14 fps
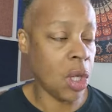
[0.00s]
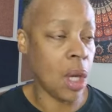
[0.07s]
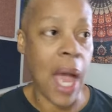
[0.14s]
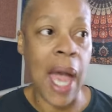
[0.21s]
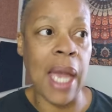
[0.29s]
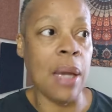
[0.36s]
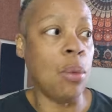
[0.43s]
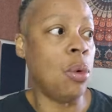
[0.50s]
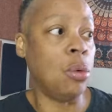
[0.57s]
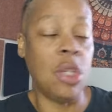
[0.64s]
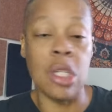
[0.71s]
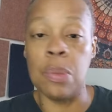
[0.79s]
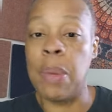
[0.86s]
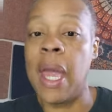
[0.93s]
I will
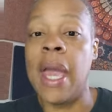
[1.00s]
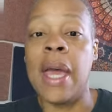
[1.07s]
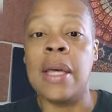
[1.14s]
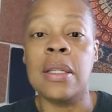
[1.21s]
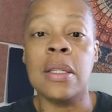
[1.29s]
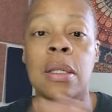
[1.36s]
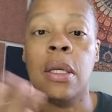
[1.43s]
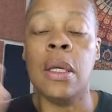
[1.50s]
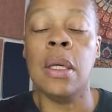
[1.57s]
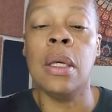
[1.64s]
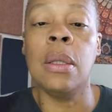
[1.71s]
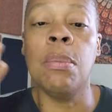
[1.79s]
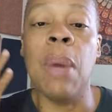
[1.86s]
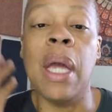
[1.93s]
just pass,
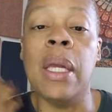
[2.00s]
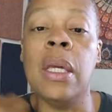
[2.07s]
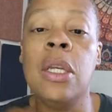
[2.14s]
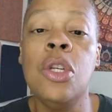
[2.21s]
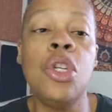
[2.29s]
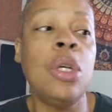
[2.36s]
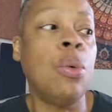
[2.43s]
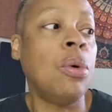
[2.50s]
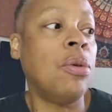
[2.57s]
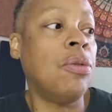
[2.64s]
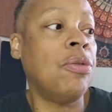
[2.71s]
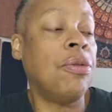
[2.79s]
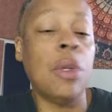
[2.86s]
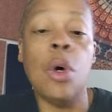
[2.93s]
my energy will
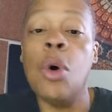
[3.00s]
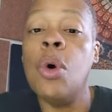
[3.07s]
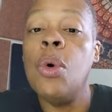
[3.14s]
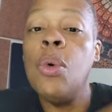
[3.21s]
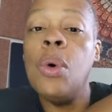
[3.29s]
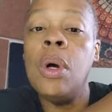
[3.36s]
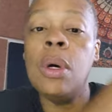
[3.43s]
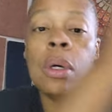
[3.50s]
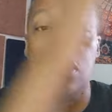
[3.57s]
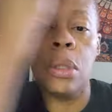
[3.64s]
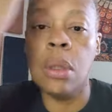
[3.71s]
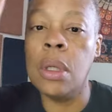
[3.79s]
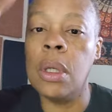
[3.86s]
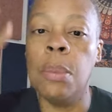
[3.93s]
flow,
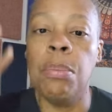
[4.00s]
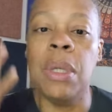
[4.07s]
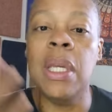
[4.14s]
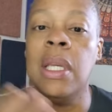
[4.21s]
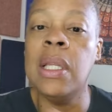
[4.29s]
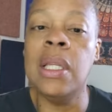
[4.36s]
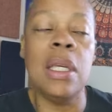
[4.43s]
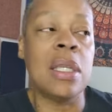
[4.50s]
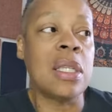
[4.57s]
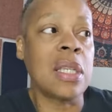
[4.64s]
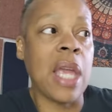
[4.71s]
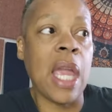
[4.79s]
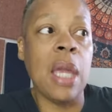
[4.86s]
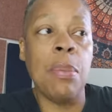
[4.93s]
immediately
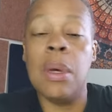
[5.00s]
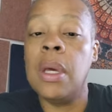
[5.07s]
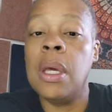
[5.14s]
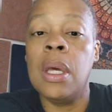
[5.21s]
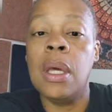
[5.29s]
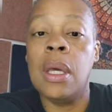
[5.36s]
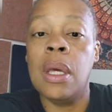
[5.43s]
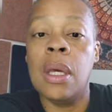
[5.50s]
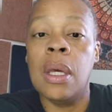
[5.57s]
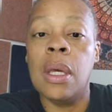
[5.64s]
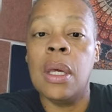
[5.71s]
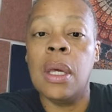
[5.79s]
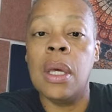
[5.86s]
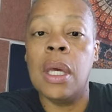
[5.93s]
escape,
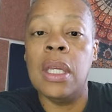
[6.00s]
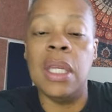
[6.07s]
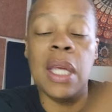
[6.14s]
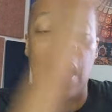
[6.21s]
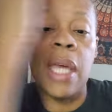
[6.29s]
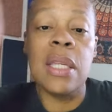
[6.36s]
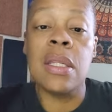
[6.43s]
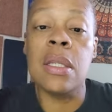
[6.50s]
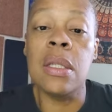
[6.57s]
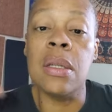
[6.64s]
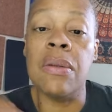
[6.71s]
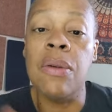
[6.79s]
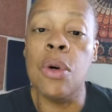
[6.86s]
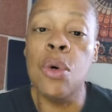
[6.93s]
and the essence
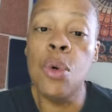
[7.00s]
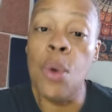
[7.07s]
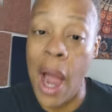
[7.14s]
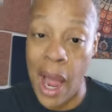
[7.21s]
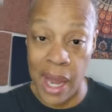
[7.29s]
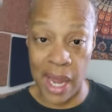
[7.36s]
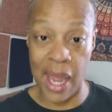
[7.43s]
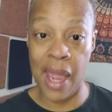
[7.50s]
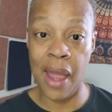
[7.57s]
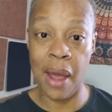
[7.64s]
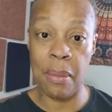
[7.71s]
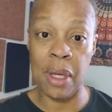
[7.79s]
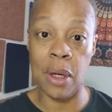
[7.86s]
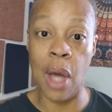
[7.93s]
of who I
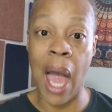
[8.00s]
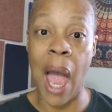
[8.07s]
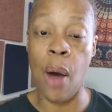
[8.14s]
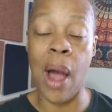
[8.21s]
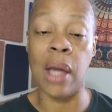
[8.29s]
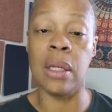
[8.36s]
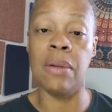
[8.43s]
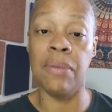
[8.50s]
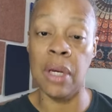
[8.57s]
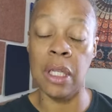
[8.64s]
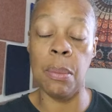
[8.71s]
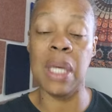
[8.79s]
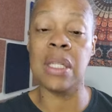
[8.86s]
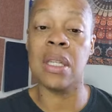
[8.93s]
am and how I
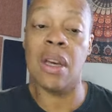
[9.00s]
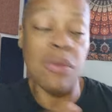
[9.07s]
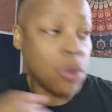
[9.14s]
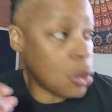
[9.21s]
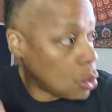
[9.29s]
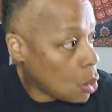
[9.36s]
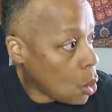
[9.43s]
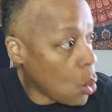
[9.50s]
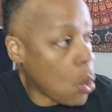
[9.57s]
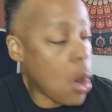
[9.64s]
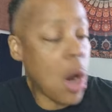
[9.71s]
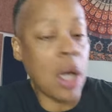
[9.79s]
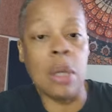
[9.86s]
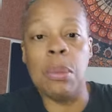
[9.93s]
develop myself will go
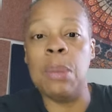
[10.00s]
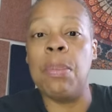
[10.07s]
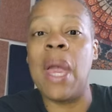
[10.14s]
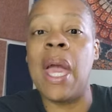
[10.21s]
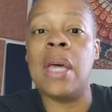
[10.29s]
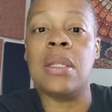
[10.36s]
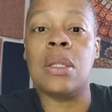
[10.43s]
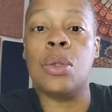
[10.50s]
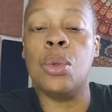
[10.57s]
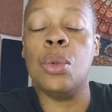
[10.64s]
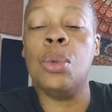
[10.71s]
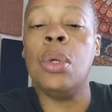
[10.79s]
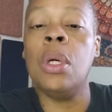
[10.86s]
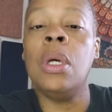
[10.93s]
on and be passed
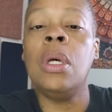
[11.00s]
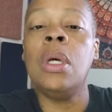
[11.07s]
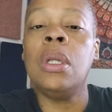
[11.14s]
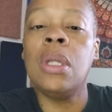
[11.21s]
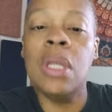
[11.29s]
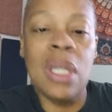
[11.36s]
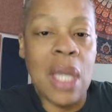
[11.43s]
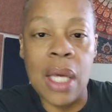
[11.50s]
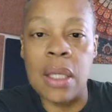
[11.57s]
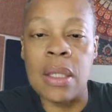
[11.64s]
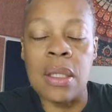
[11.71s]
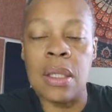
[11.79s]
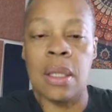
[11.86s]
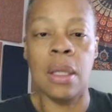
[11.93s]
to the
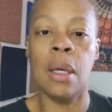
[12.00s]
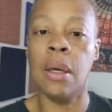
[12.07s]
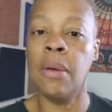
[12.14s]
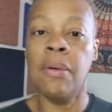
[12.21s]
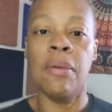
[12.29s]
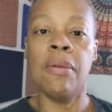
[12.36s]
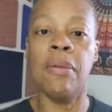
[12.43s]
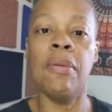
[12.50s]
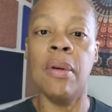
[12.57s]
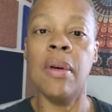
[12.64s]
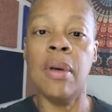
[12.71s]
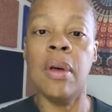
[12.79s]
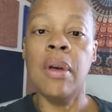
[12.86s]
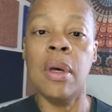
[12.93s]
next
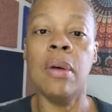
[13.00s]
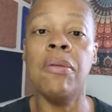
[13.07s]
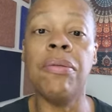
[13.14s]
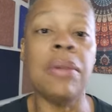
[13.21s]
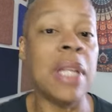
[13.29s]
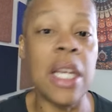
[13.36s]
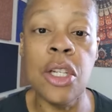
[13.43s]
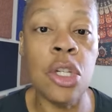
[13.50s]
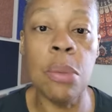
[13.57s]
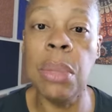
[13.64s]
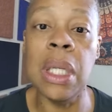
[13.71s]
flesh and